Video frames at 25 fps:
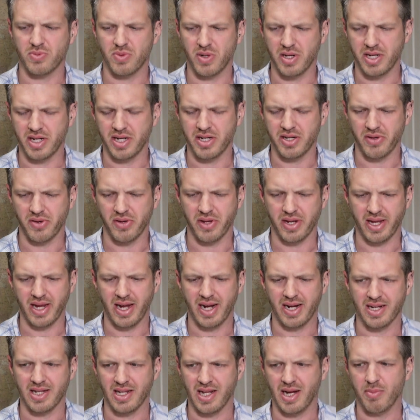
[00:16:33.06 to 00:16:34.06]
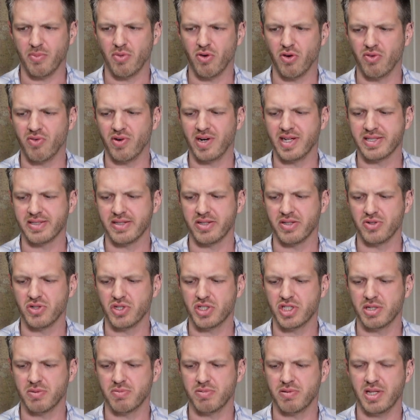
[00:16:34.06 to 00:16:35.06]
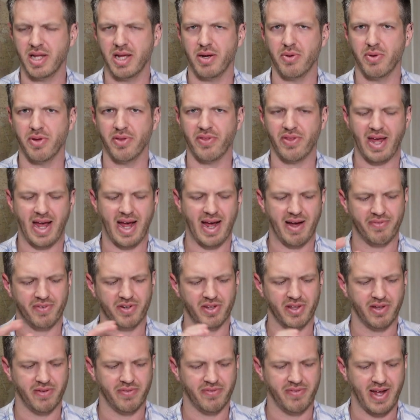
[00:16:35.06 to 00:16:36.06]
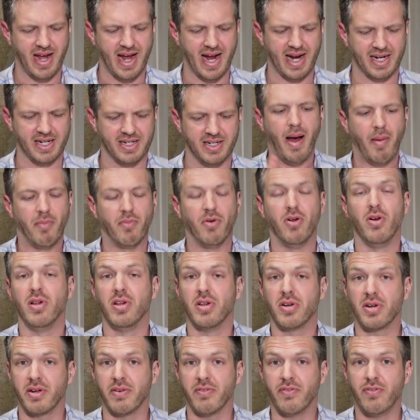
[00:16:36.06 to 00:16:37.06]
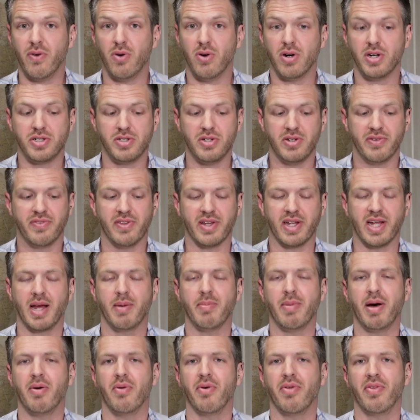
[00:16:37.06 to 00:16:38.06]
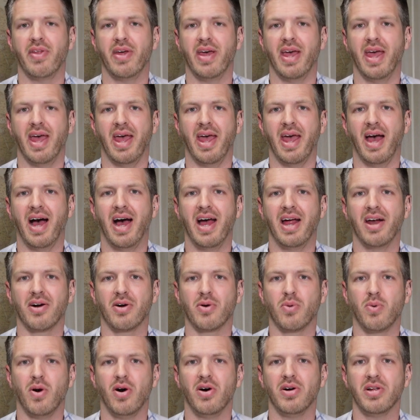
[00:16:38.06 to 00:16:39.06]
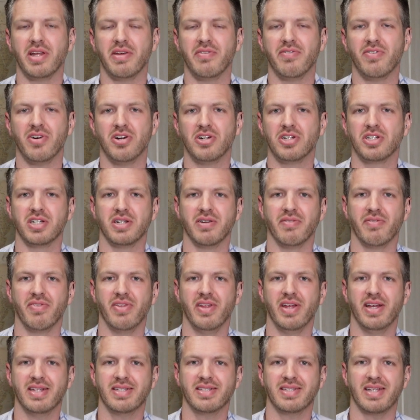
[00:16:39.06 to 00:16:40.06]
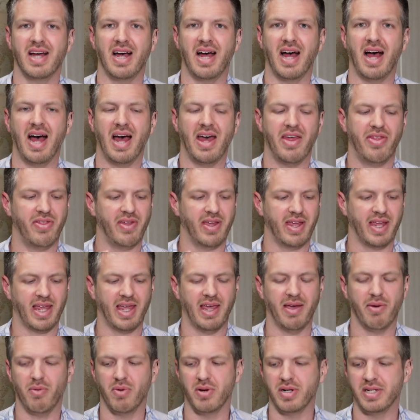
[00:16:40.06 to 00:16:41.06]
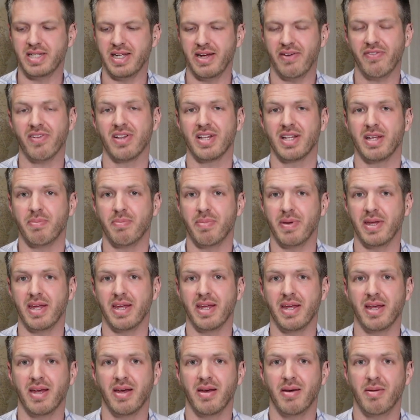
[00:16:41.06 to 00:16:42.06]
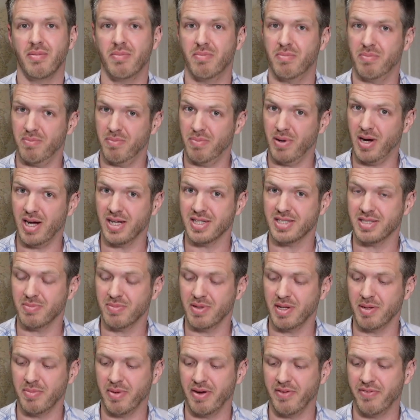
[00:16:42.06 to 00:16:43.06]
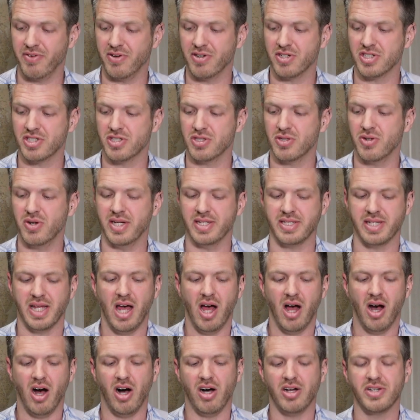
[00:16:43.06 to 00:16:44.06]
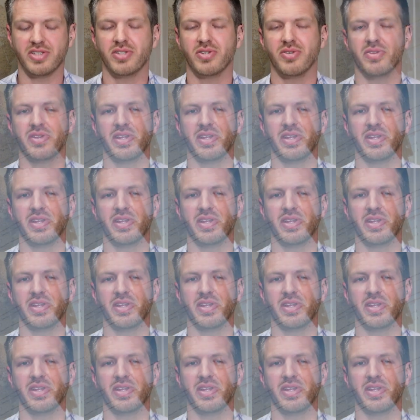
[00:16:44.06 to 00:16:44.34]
one, you know, you got a lot more resolution to play with after the fact. I'm really looking forward to if they come out with a higher quality version of this. I think it would definitely be possibly my first choice. Also,